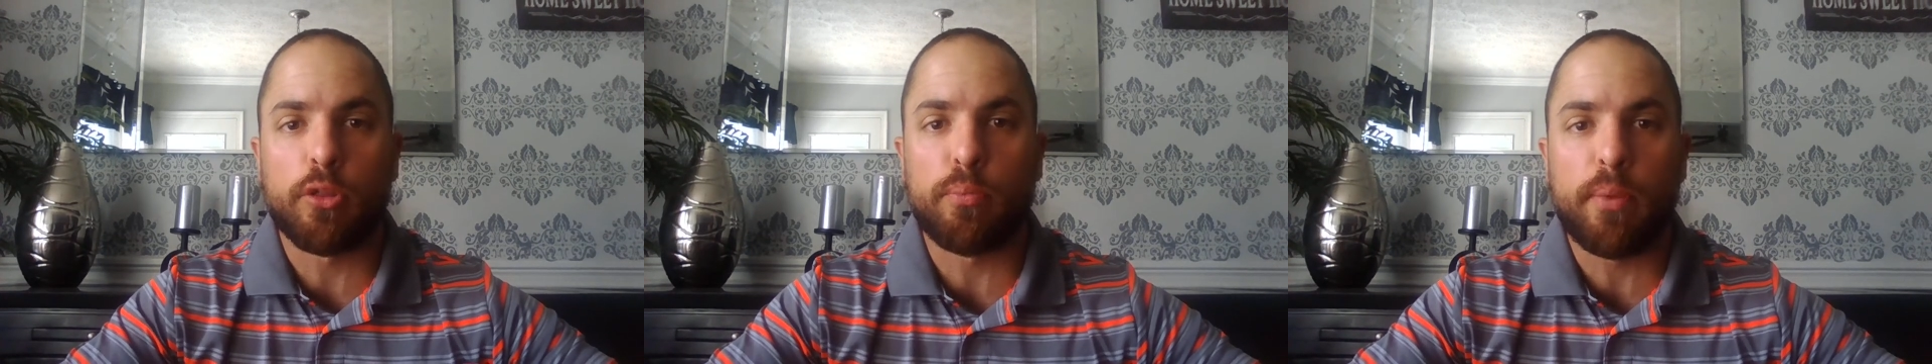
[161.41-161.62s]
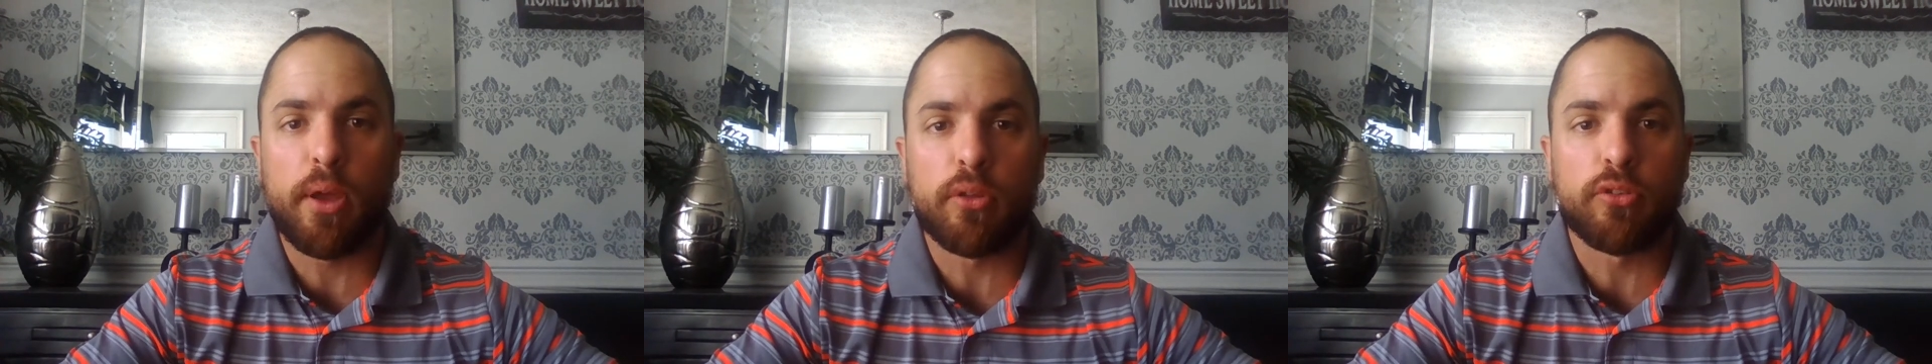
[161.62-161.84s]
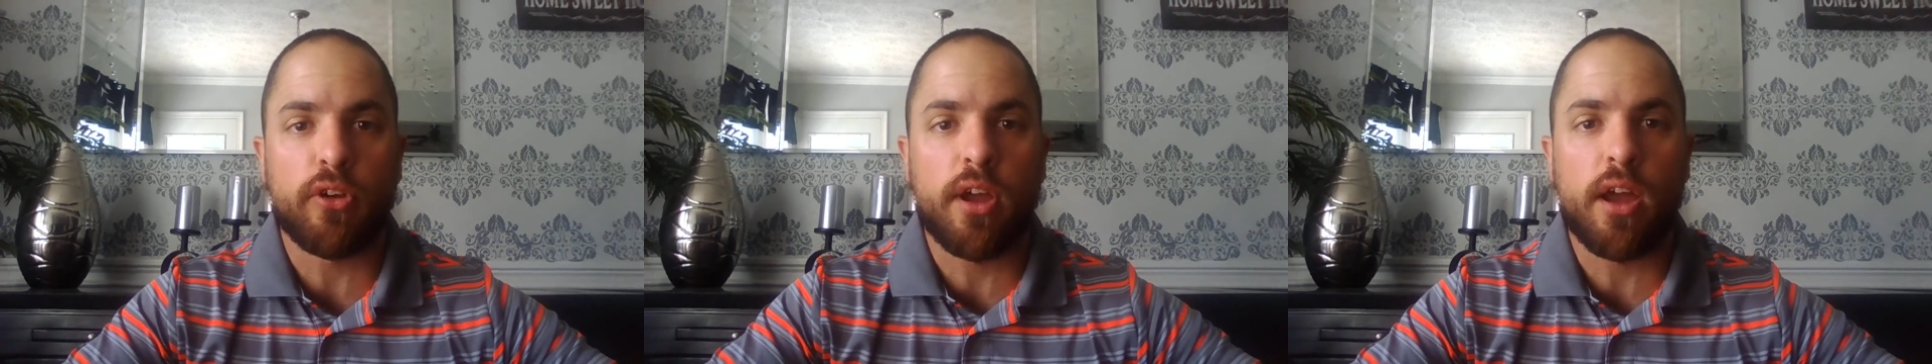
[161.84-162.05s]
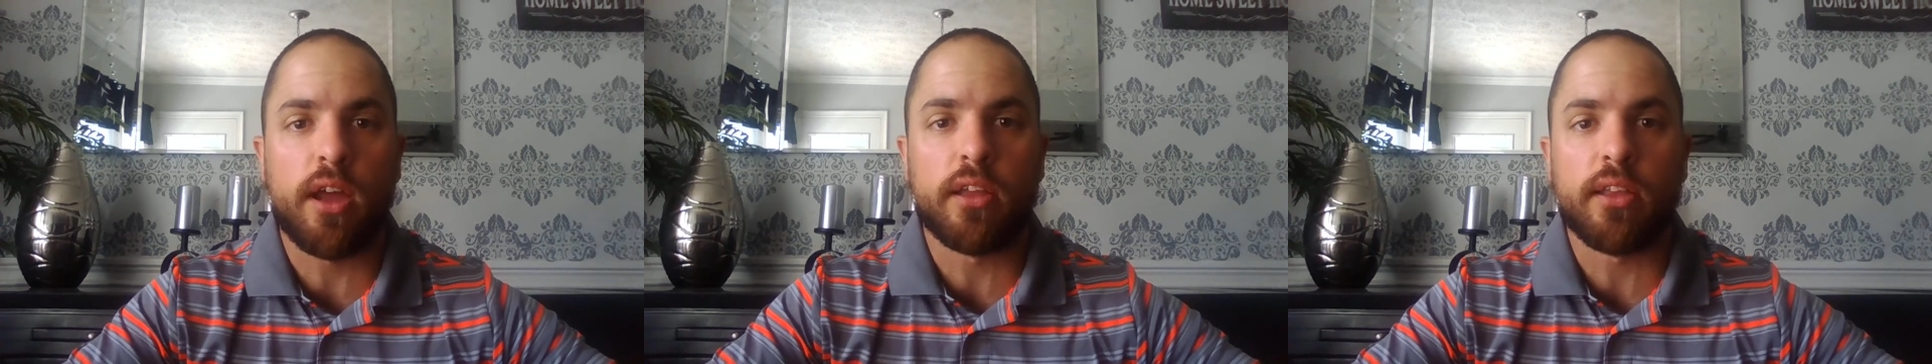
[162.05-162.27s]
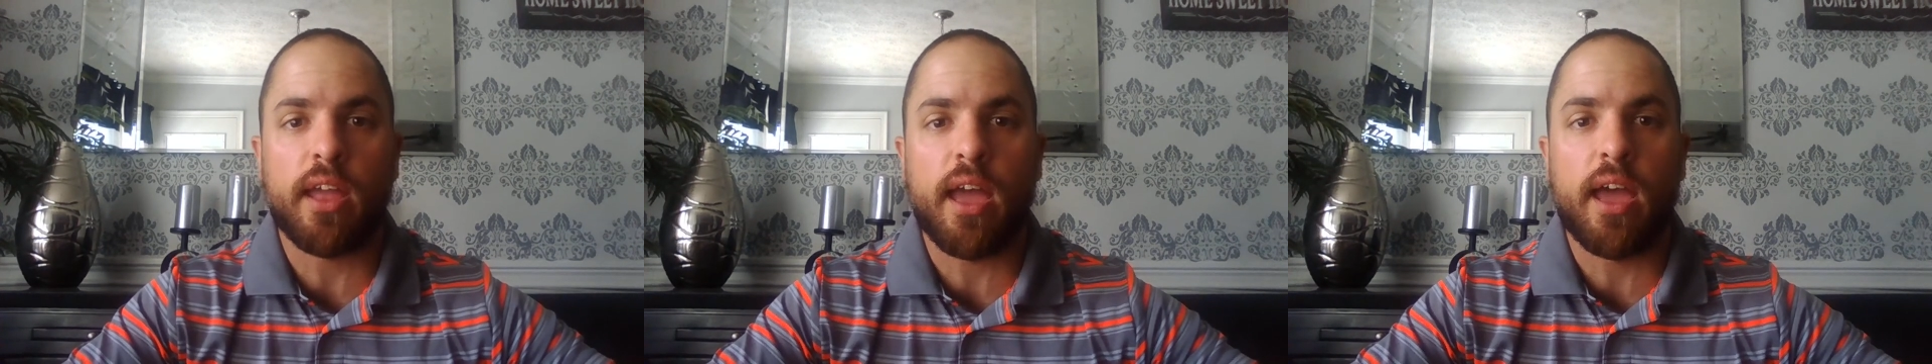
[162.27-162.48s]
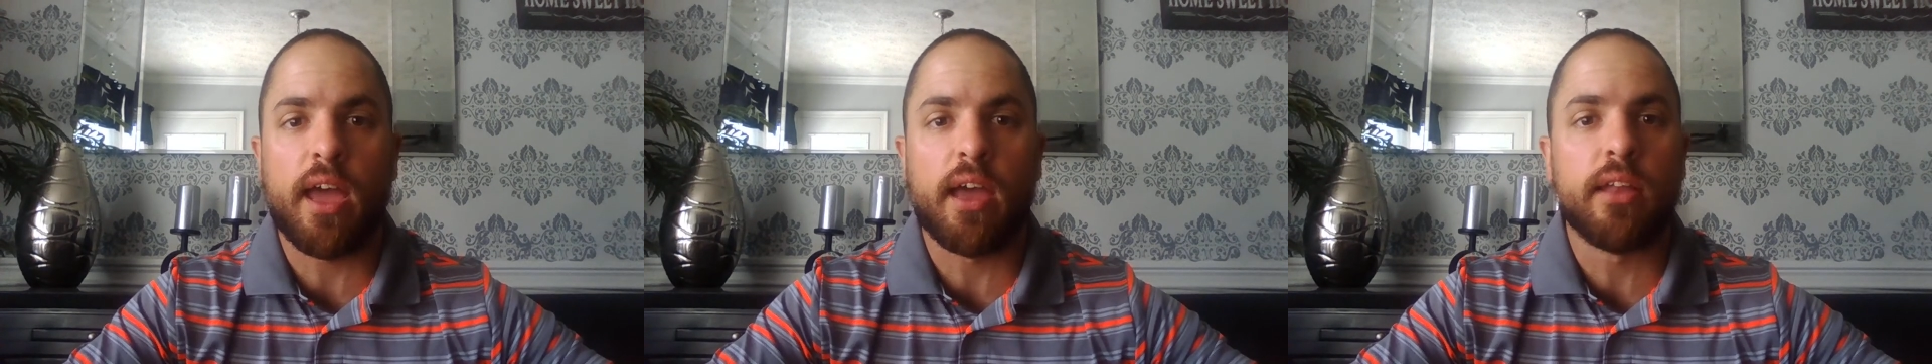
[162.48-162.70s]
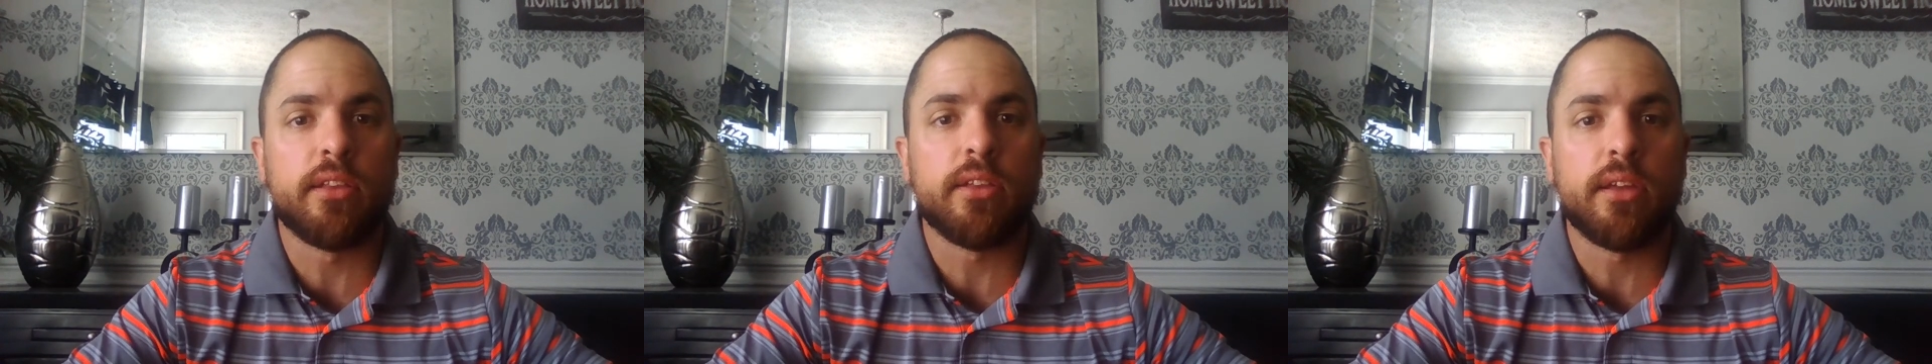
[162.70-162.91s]
Beltran
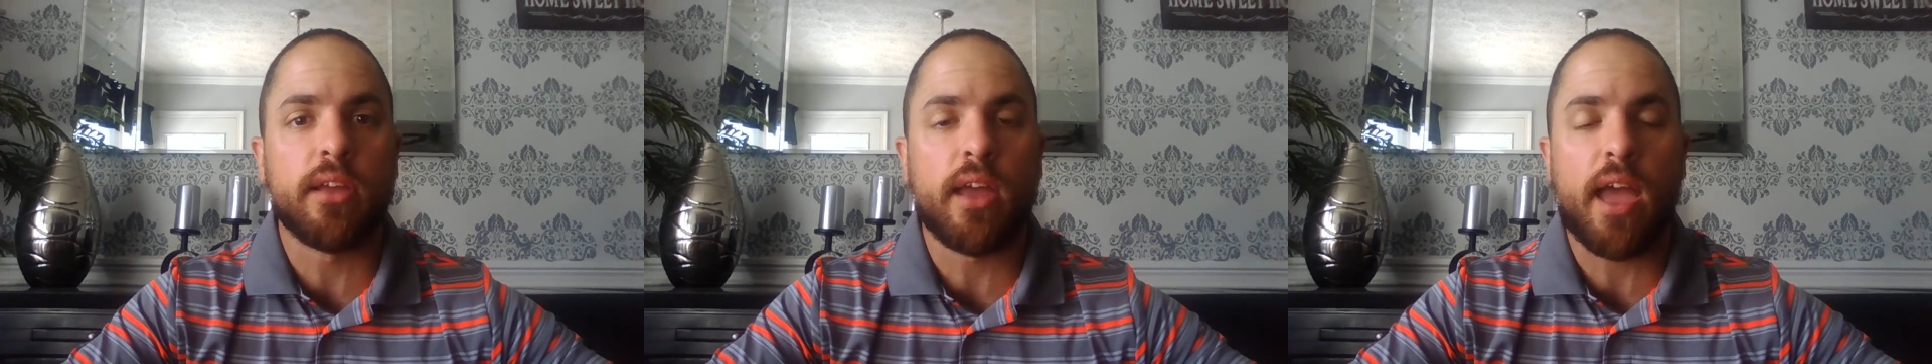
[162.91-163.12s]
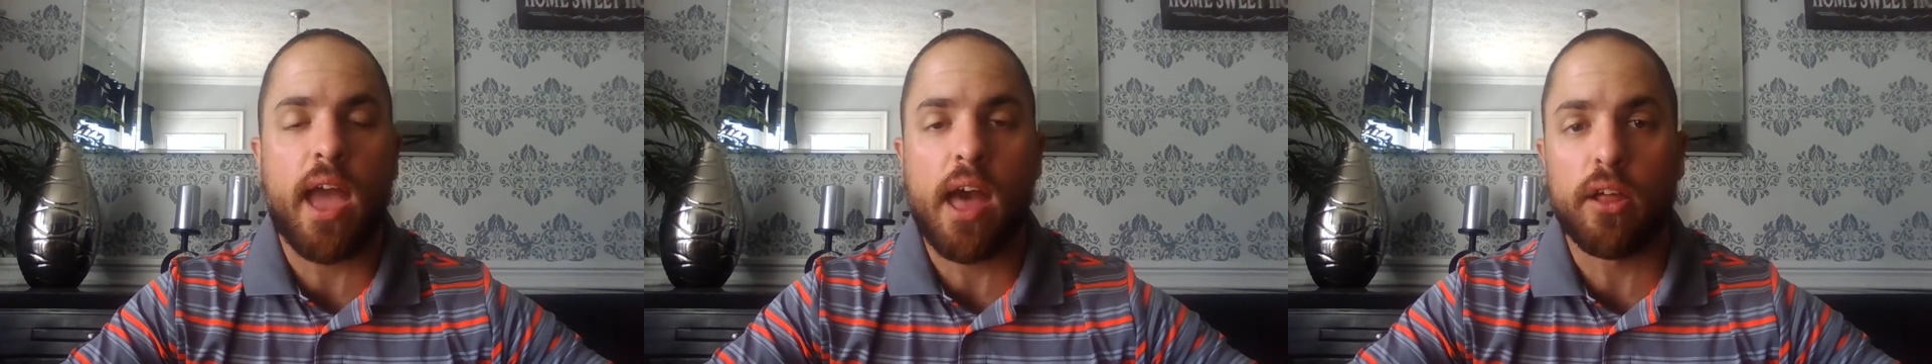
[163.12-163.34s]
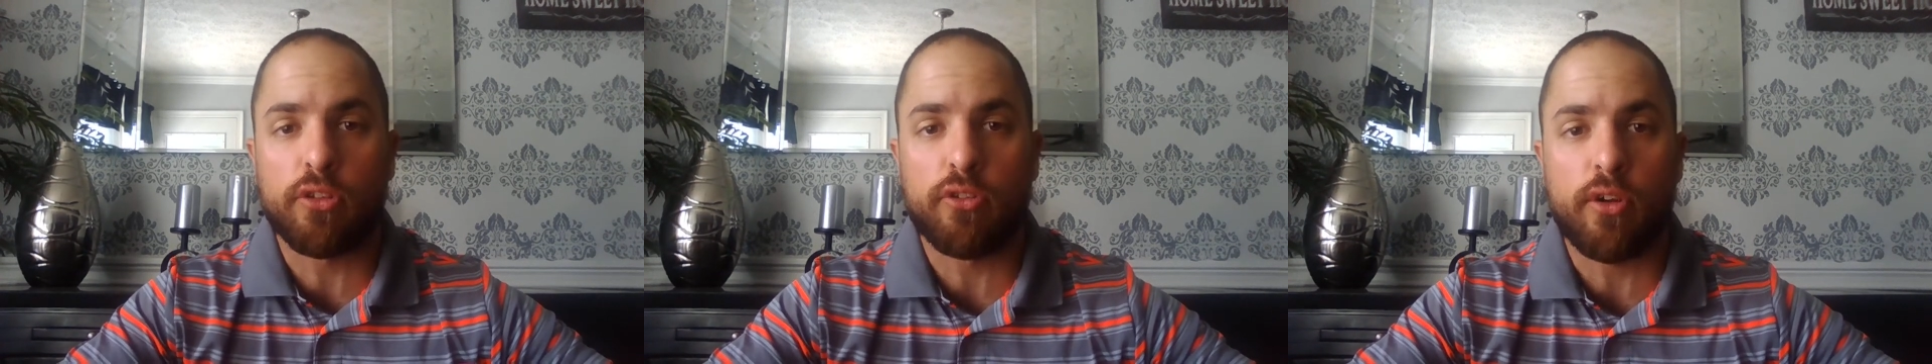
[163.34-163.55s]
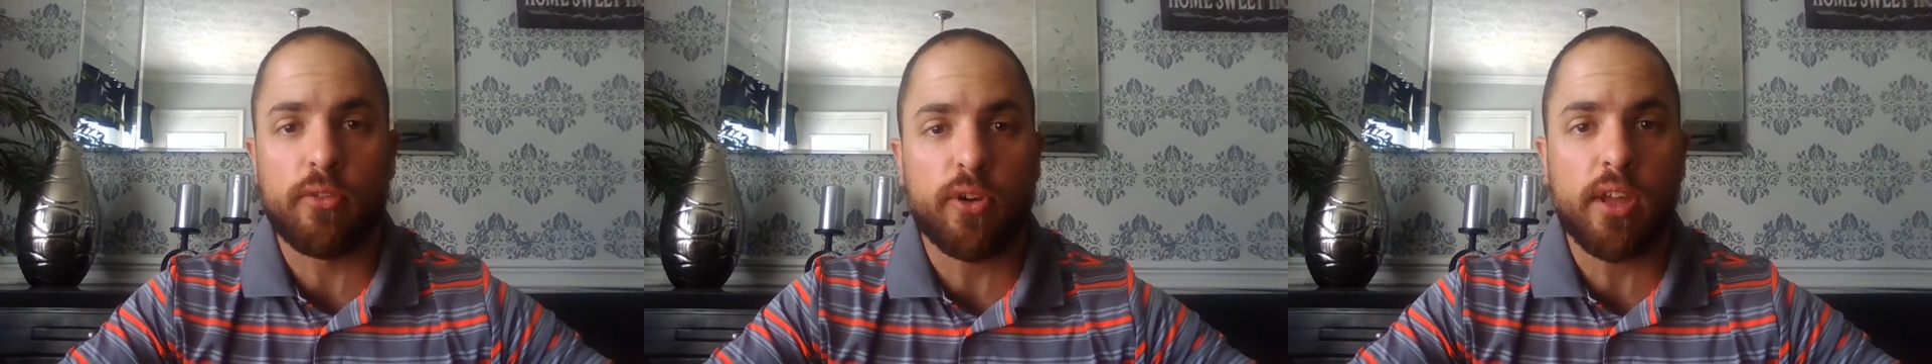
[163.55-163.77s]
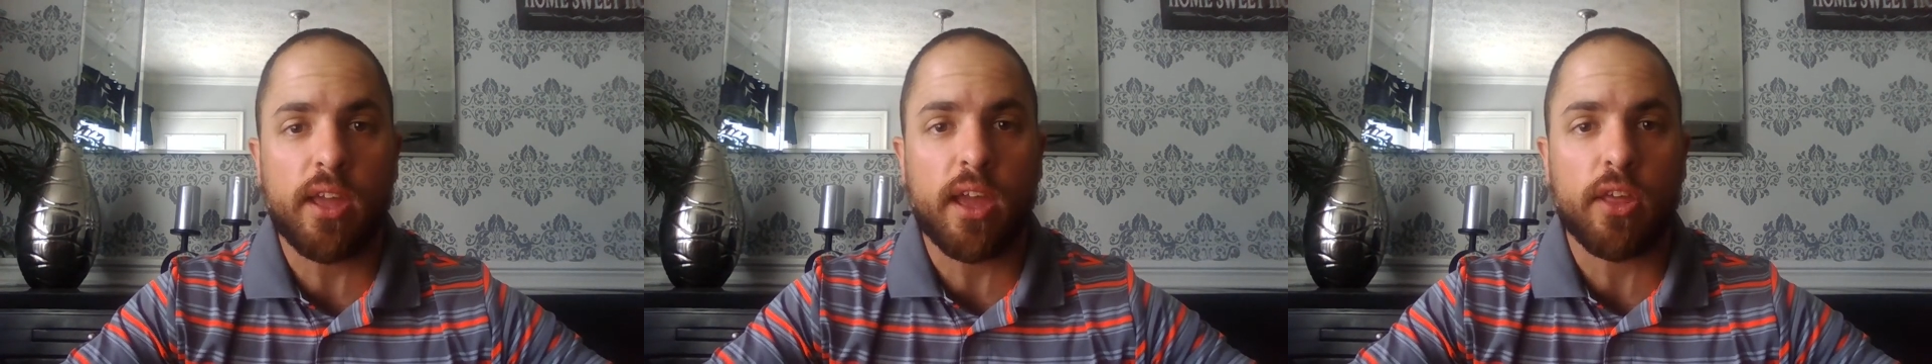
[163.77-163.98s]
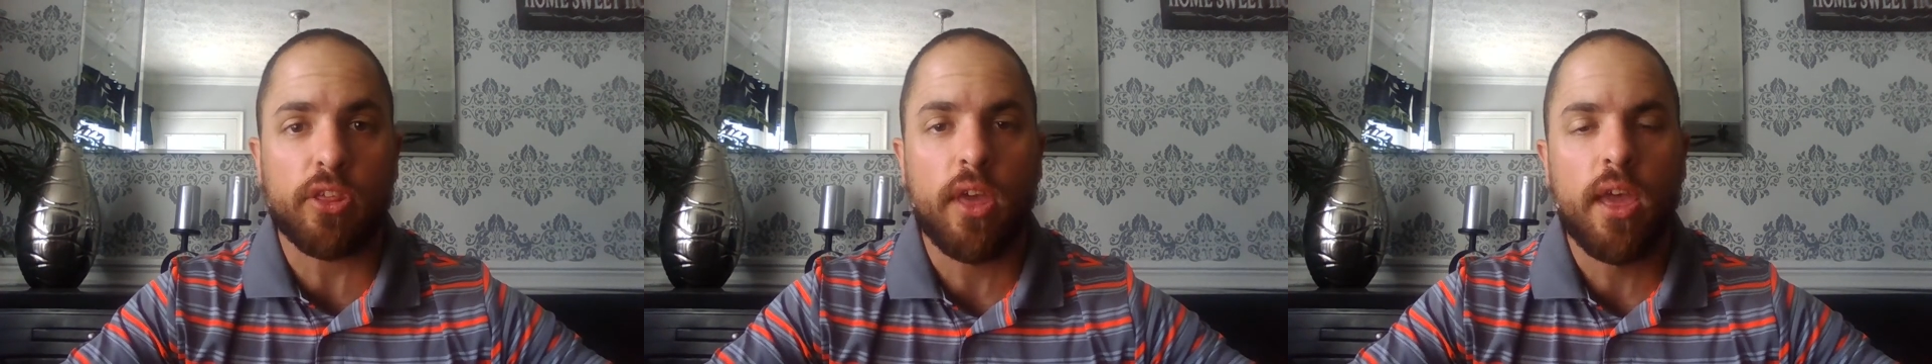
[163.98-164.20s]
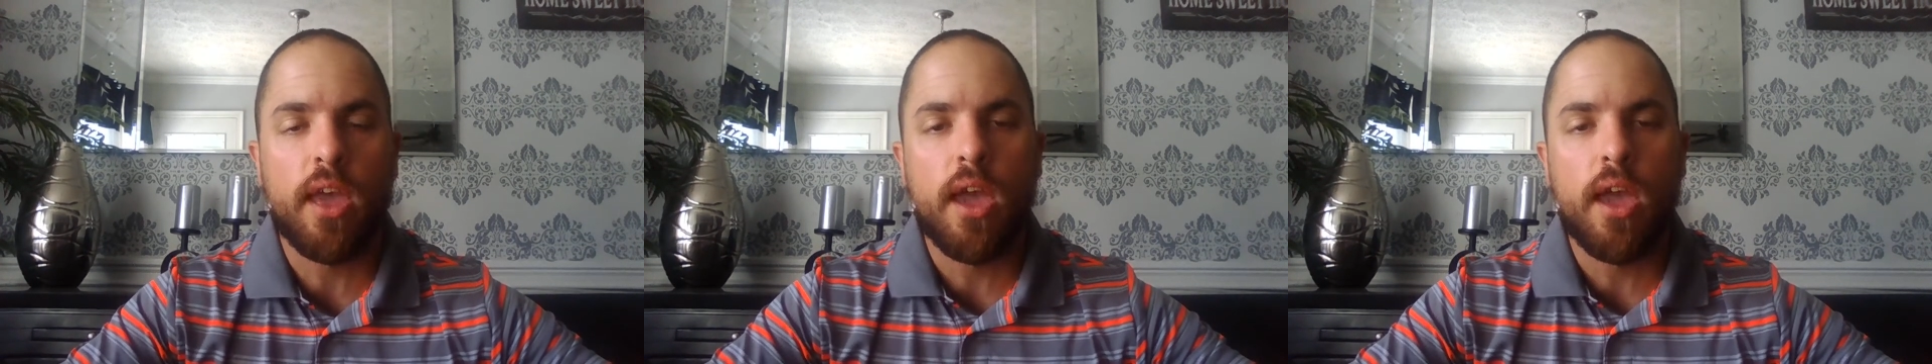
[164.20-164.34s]
and Alex Rodriguez,